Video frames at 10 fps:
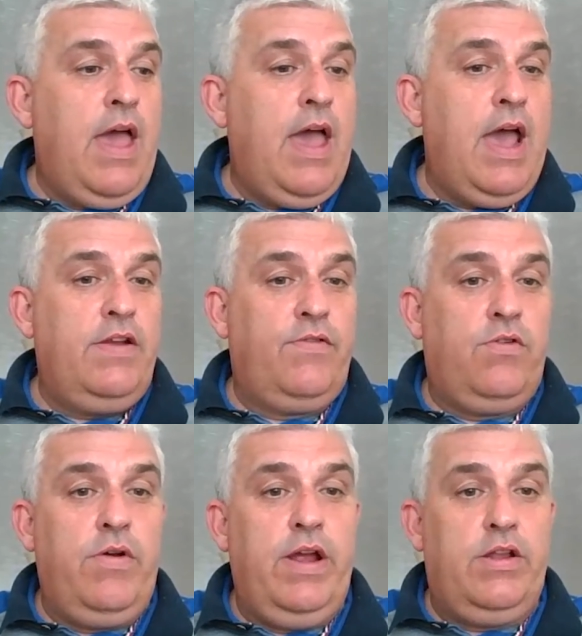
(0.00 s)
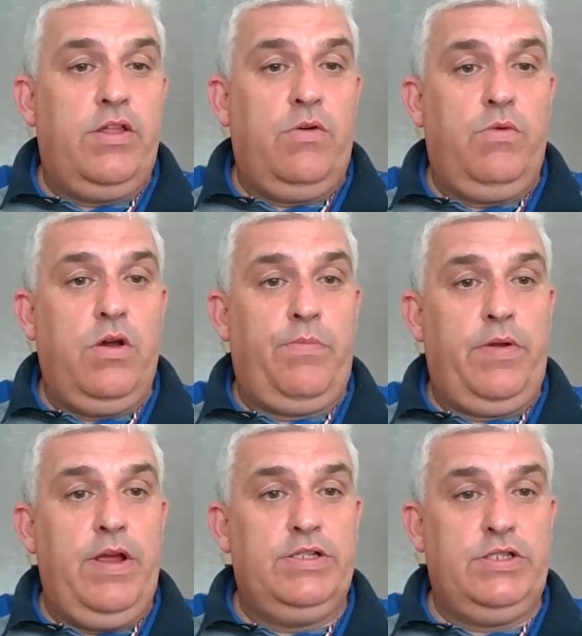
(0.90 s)
ahead of going into the
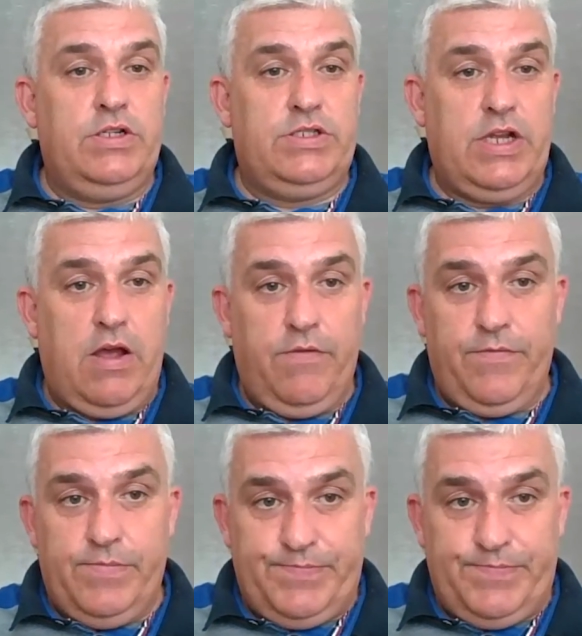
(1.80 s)
workplace yourself.